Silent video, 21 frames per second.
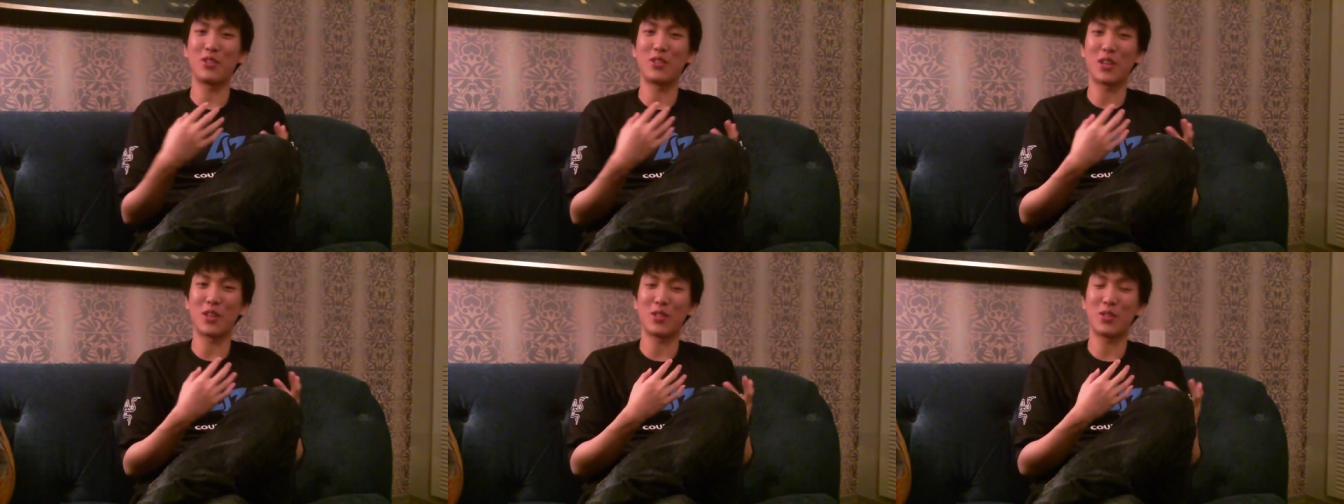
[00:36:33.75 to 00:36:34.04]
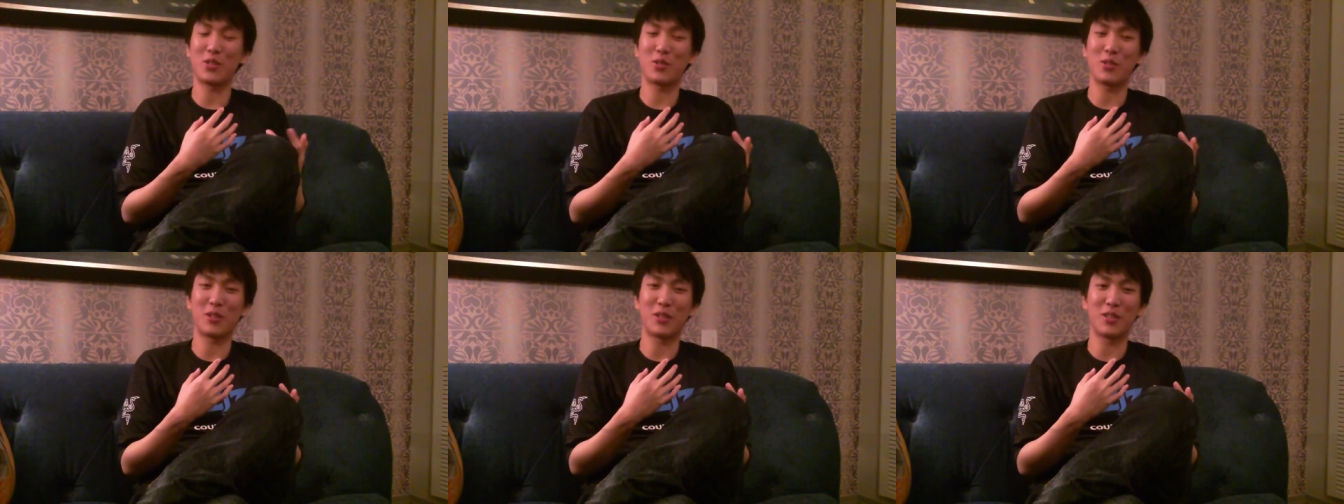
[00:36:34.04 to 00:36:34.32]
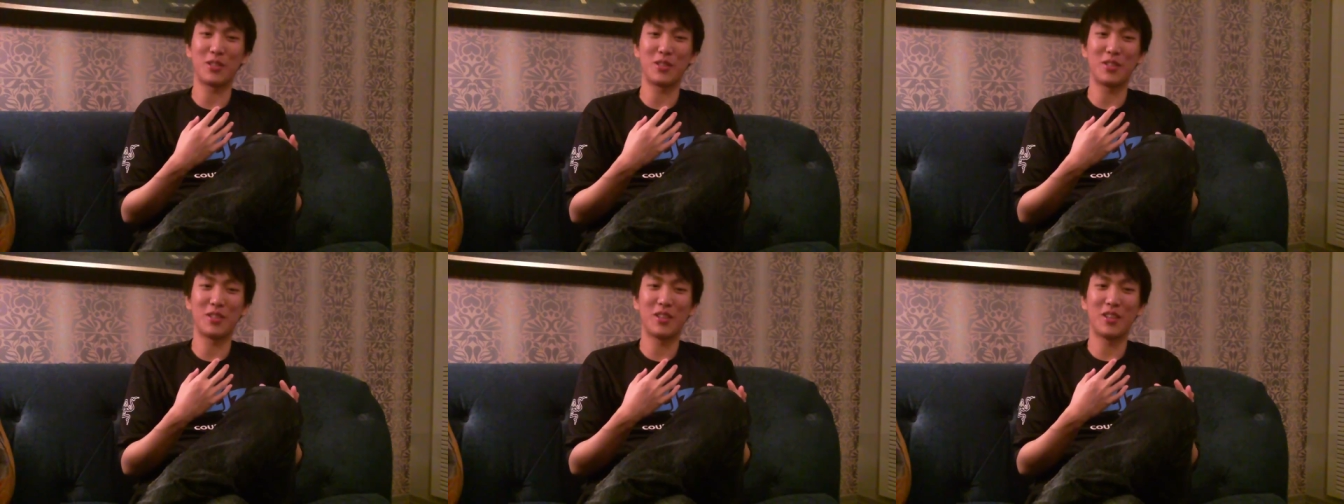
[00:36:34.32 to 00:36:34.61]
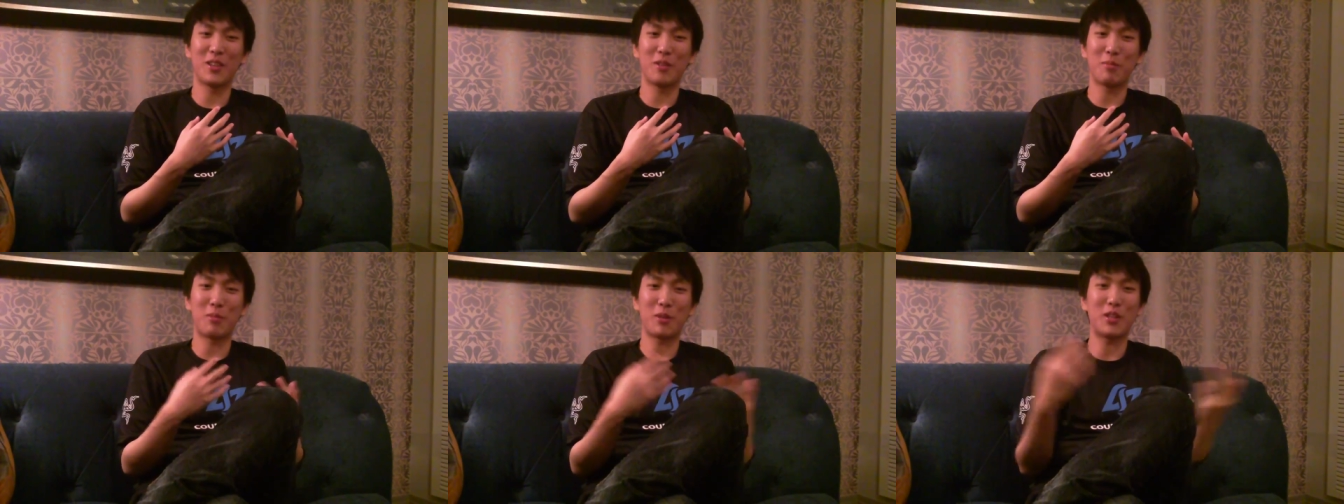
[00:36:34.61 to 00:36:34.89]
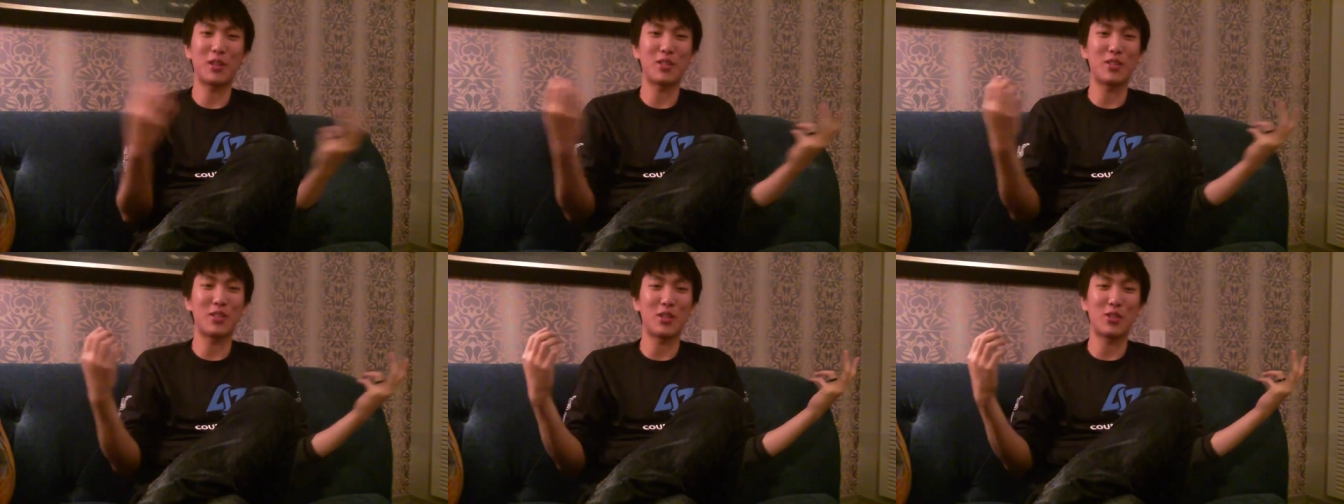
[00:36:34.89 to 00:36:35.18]
Chauster is,
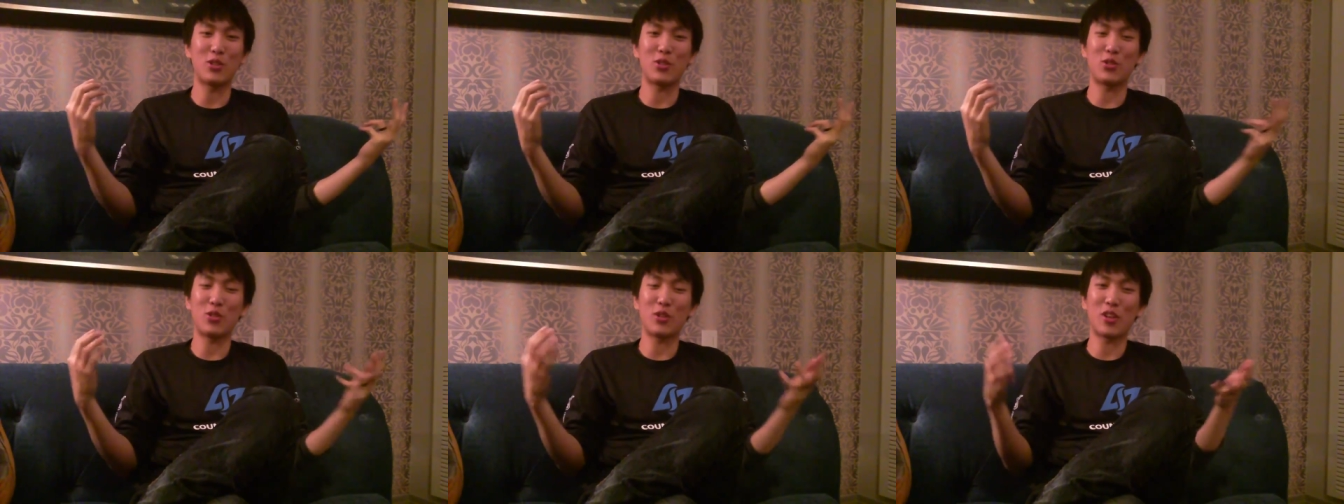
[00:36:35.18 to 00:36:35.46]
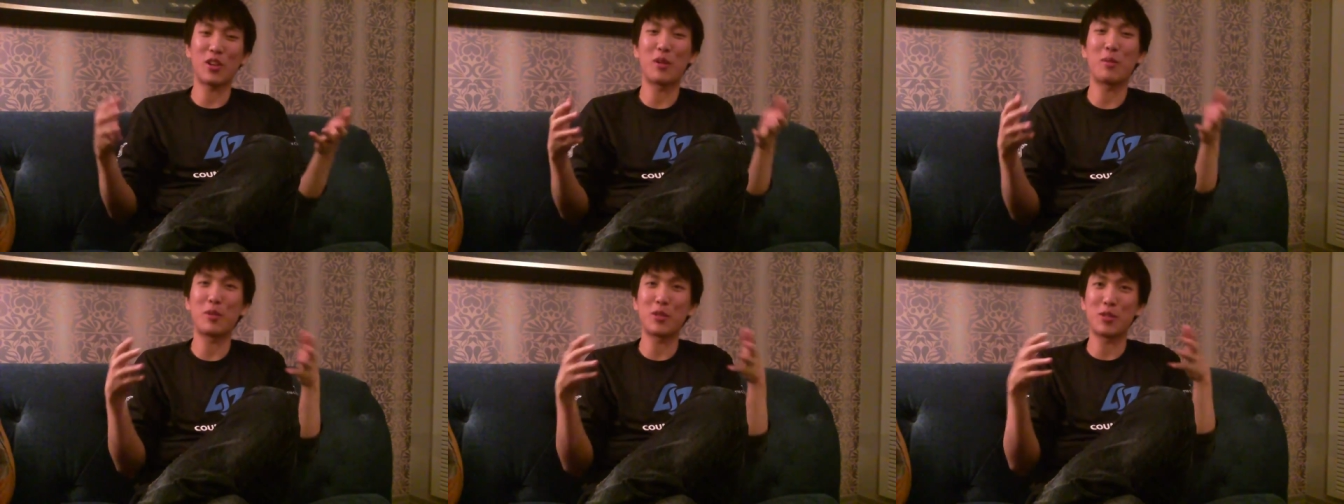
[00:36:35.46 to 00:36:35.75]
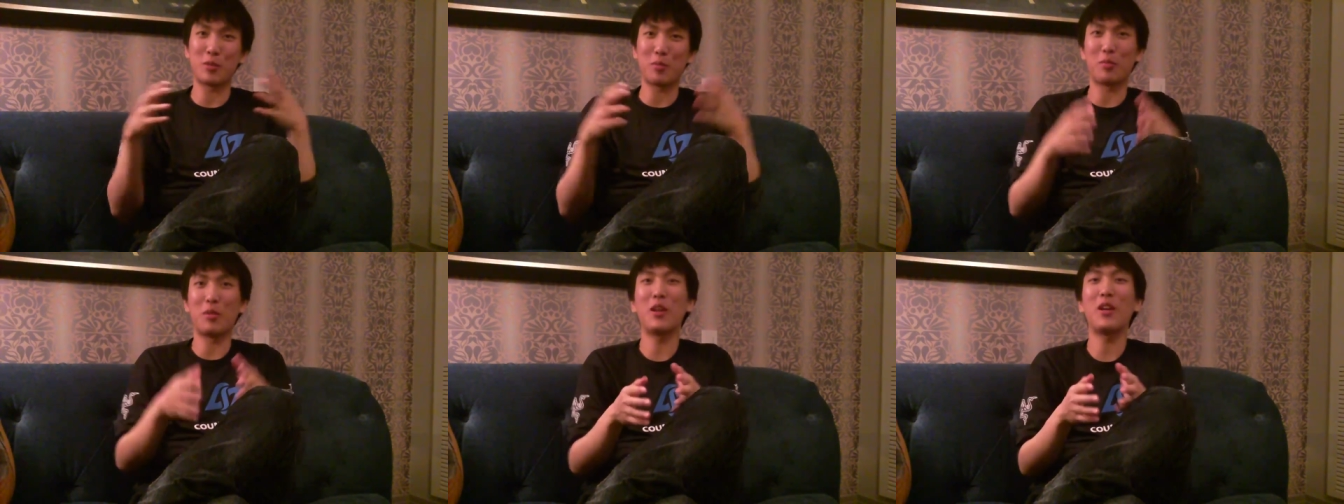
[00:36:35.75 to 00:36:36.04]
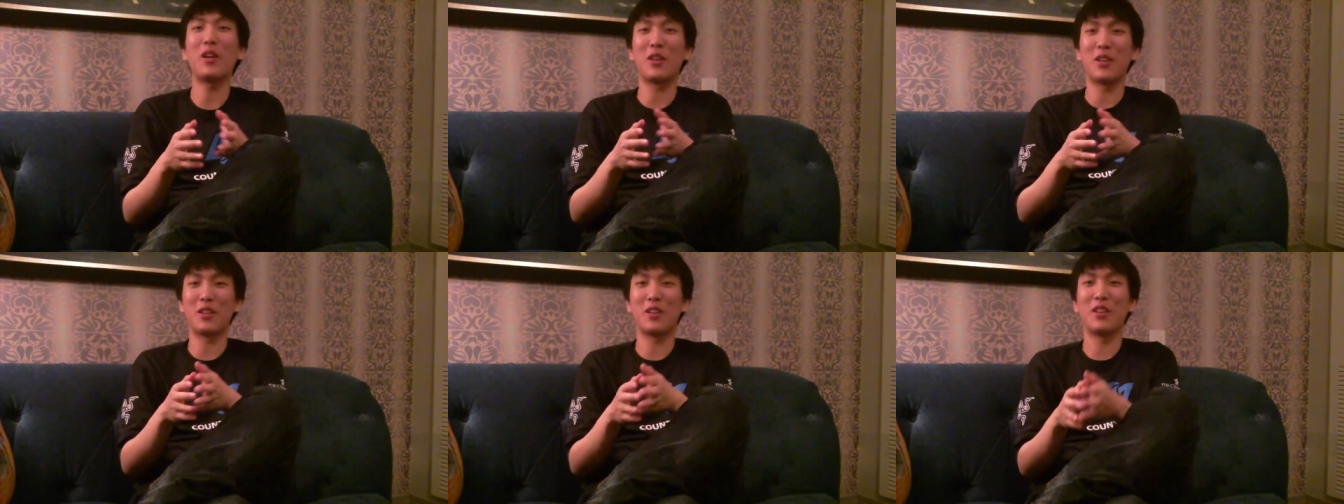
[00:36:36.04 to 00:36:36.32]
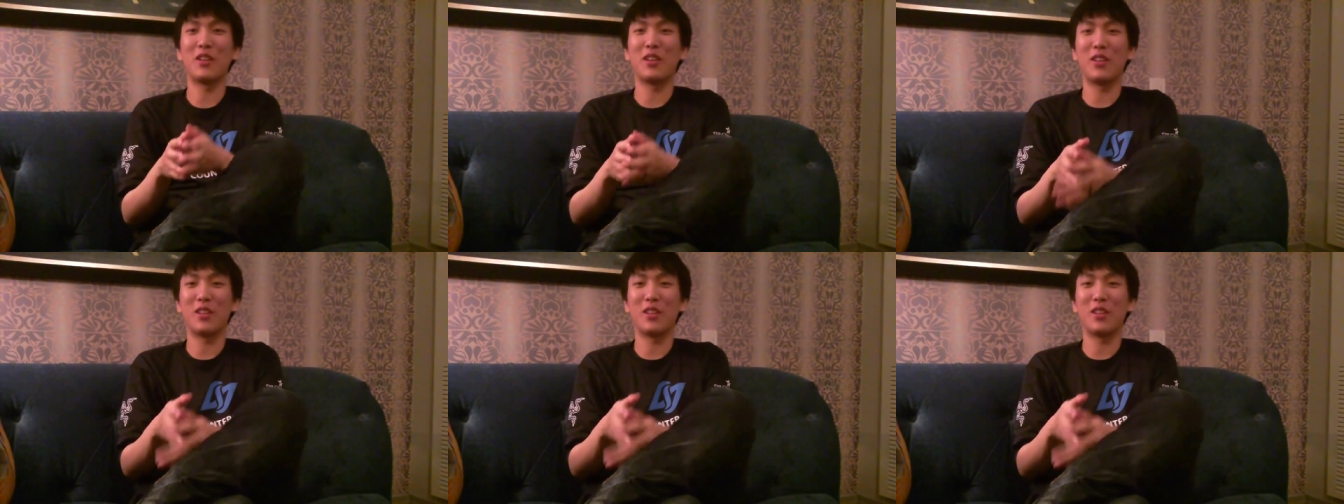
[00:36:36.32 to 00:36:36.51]
because they just look at him as a player.